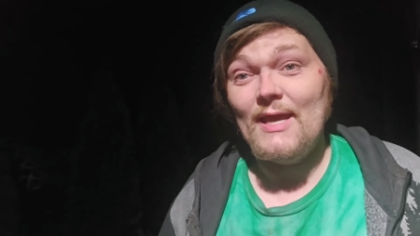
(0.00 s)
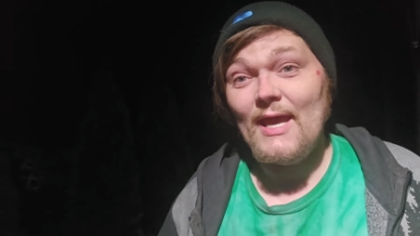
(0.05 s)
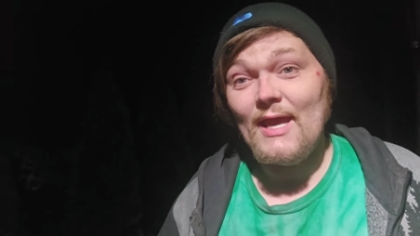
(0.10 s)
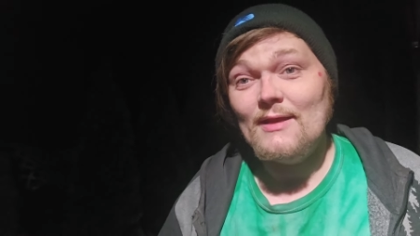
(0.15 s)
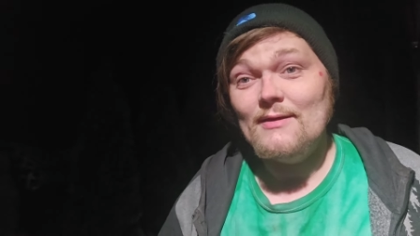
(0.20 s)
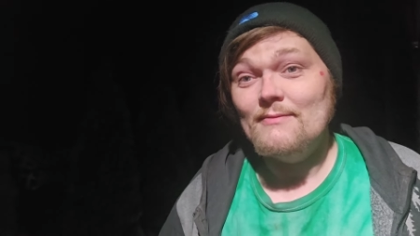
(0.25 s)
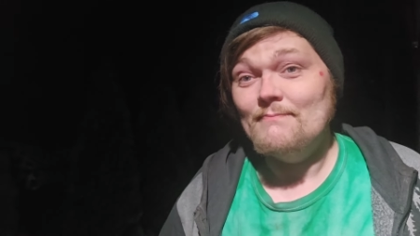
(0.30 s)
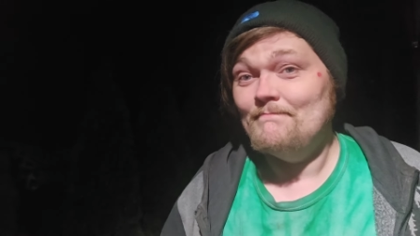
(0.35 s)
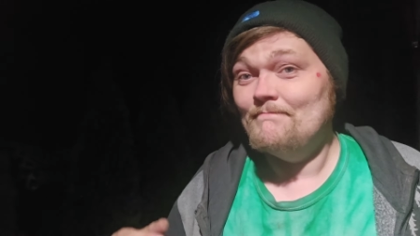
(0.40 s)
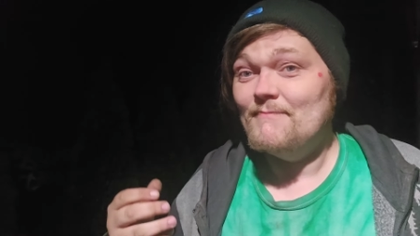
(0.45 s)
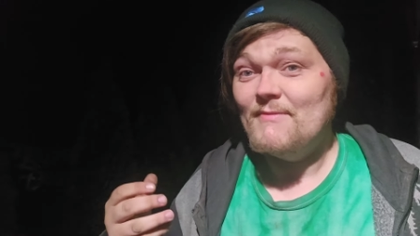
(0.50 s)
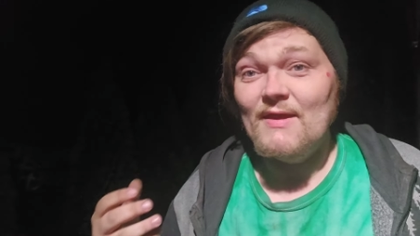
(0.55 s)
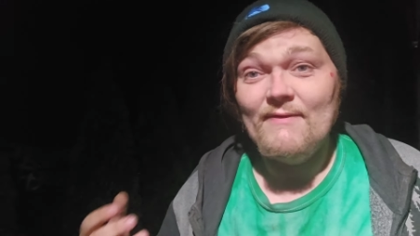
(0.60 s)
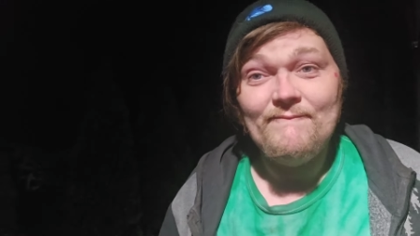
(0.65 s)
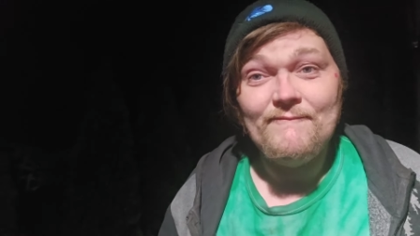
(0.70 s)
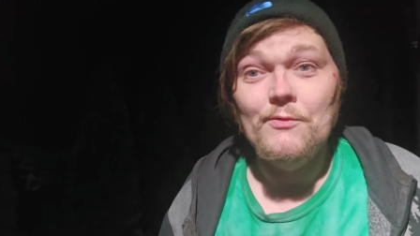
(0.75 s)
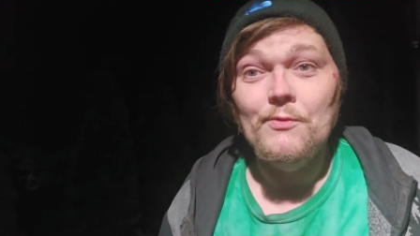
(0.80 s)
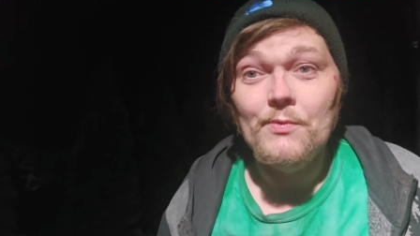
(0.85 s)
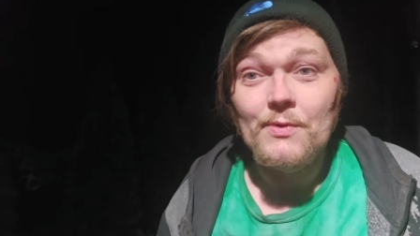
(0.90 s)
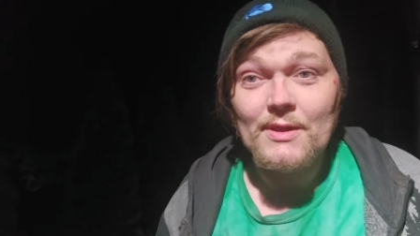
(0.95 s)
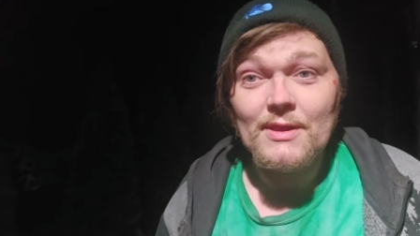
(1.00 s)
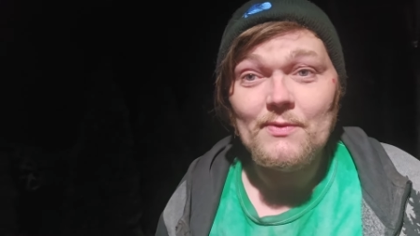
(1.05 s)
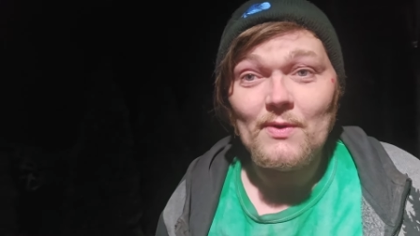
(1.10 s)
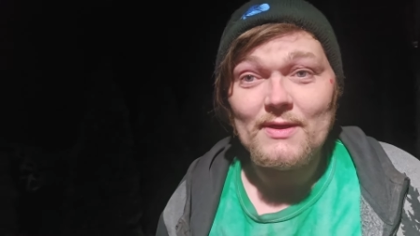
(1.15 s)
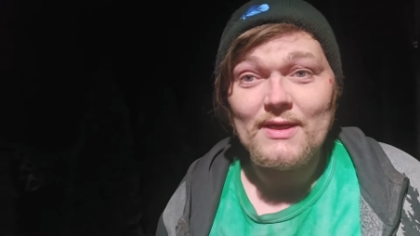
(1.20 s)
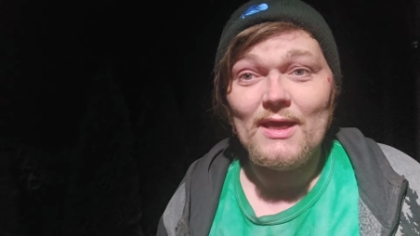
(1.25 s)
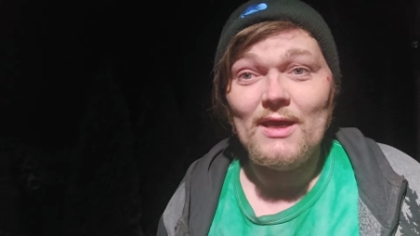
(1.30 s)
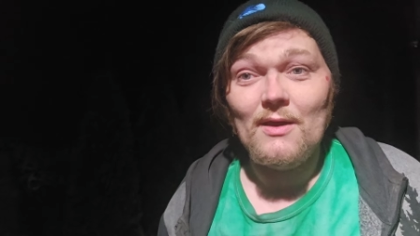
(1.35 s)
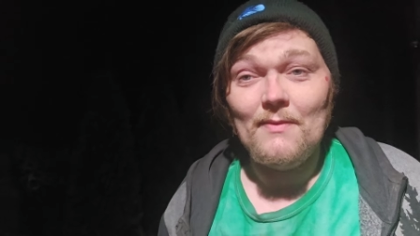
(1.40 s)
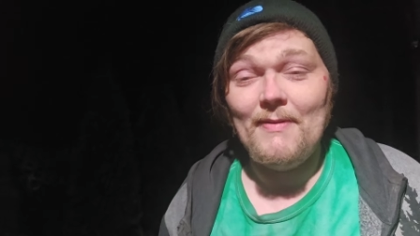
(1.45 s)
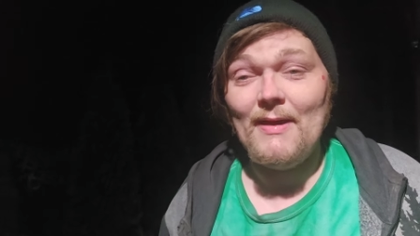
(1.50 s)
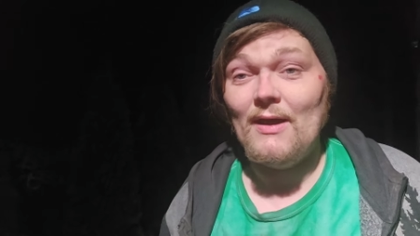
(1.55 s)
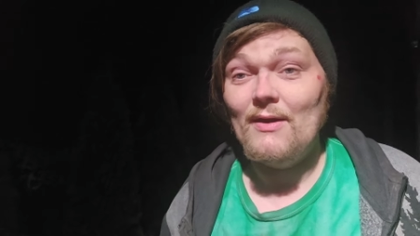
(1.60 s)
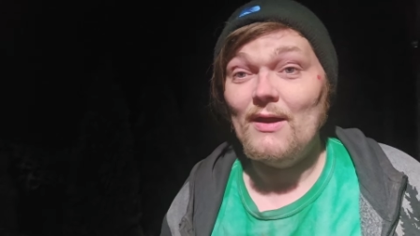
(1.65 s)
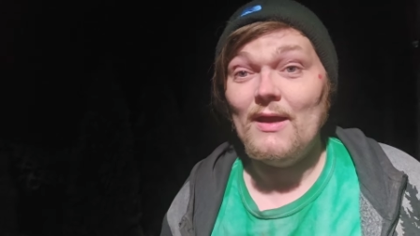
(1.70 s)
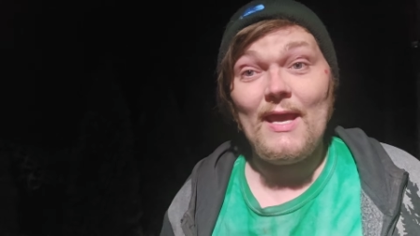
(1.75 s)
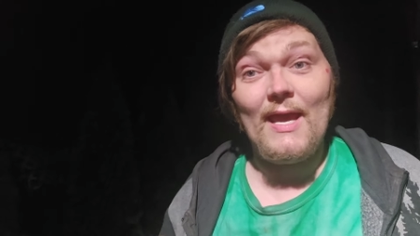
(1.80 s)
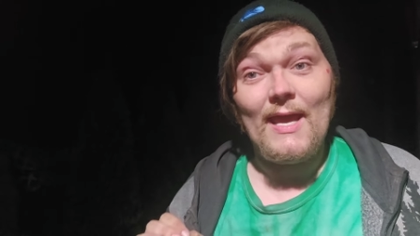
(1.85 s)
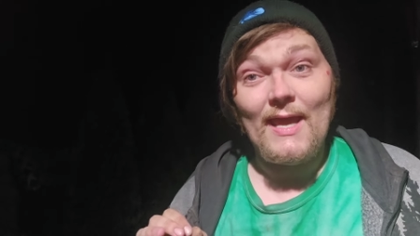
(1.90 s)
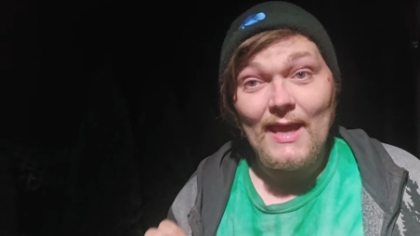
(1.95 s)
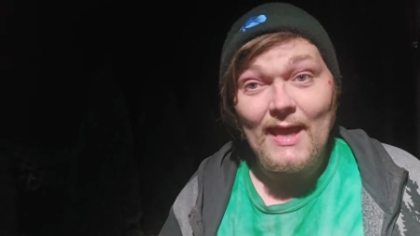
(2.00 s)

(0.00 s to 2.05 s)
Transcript: And if you really want to help out